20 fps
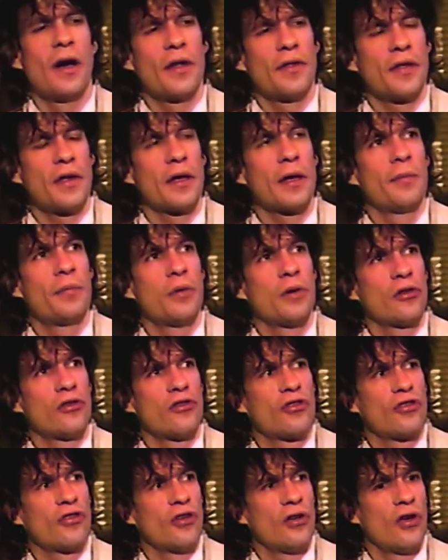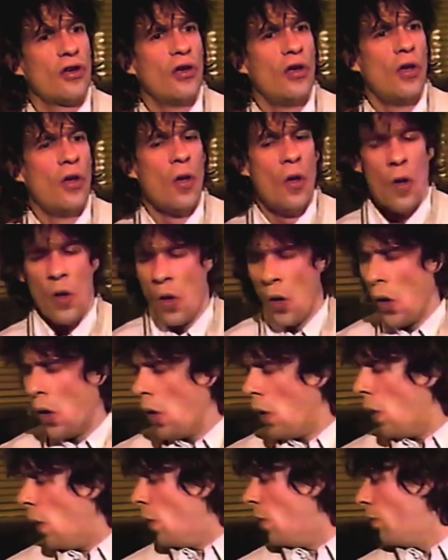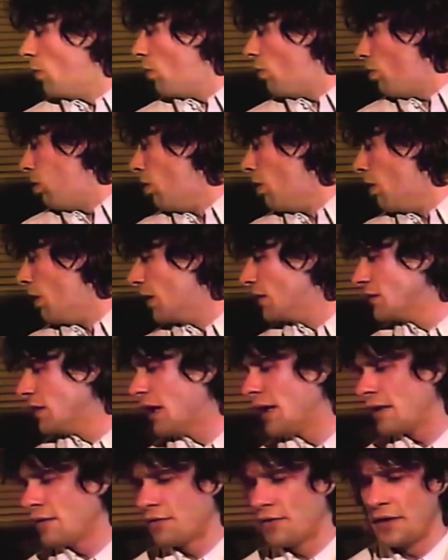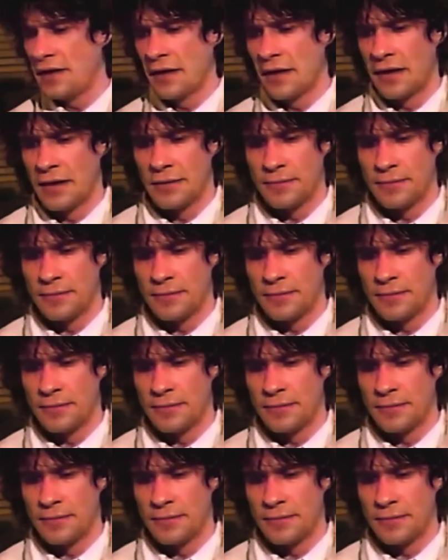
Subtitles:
I think it puts a lot of the